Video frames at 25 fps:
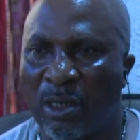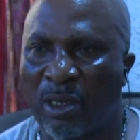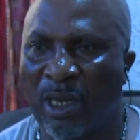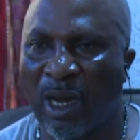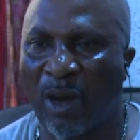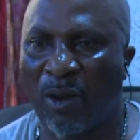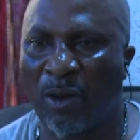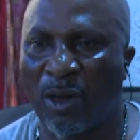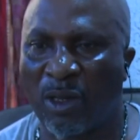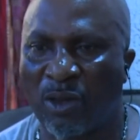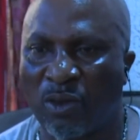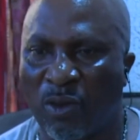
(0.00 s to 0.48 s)

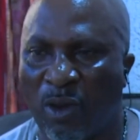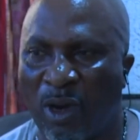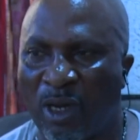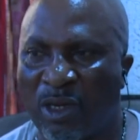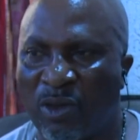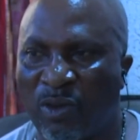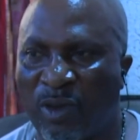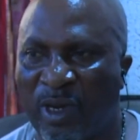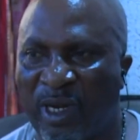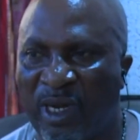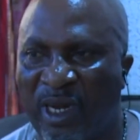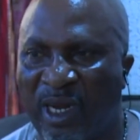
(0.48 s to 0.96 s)
That was
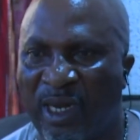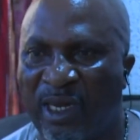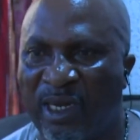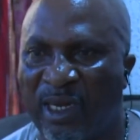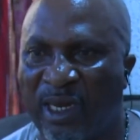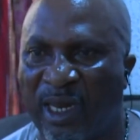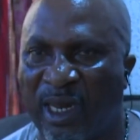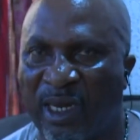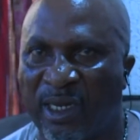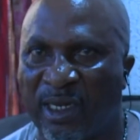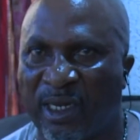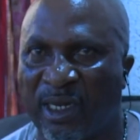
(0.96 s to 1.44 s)
what we did
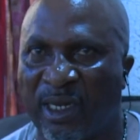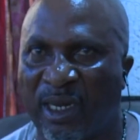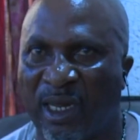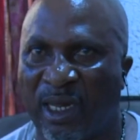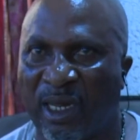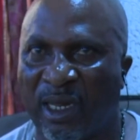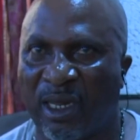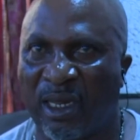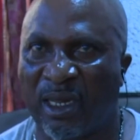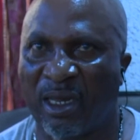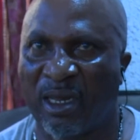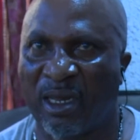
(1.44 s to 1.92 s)
yesterday.